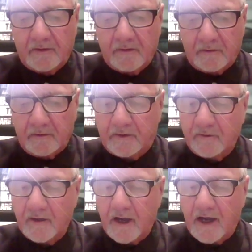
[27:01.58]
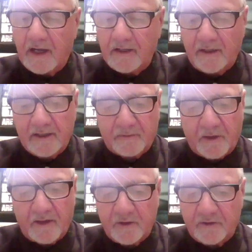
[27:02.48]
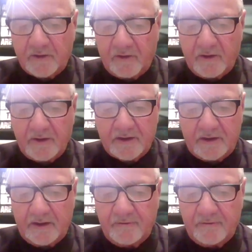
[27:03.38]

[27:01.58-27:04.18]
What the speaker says: Do not expect your toys to give you